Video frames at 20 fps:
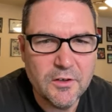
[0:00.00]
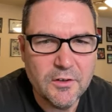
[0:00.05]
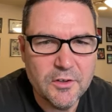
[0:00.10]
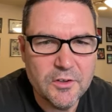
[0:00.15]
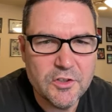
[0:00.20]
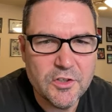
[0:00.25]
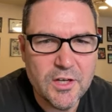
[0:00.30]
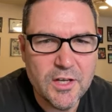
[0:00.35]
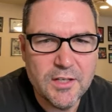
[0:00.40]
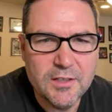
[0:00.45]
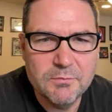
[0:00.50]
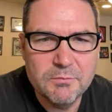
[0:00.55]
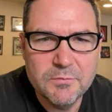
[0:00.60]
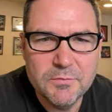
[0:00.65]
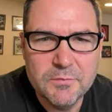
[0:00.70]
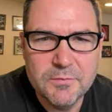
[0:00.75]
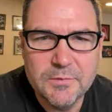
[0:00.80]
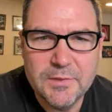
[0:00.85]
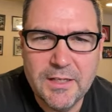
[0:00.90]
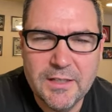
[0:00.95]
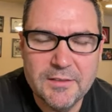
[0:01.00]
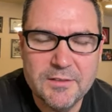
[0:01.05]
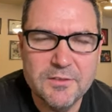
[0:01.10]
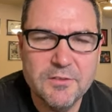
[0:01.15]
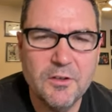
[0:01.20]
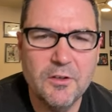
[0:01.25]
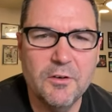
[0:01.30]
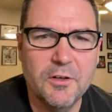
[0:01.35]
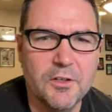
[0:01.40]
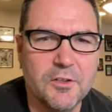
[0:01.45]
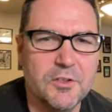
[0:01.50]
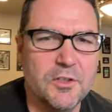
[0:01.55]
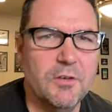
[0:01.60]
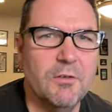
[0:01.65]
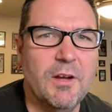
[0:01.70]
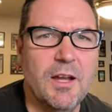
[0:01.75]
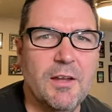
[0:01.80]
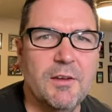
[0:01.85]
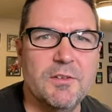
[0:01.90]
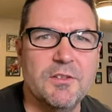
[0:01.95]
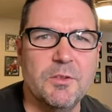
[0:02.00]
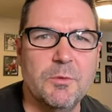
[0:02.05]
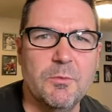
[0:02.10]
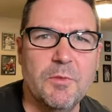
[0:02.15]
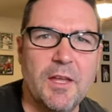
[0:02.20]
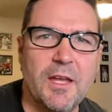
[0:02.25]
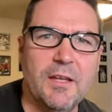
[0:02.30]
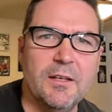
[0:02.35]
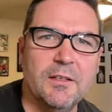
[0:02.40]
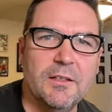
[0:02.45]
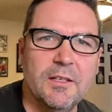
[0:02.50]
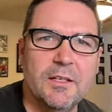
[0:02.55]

John, not Stuttering Joe. I assume that.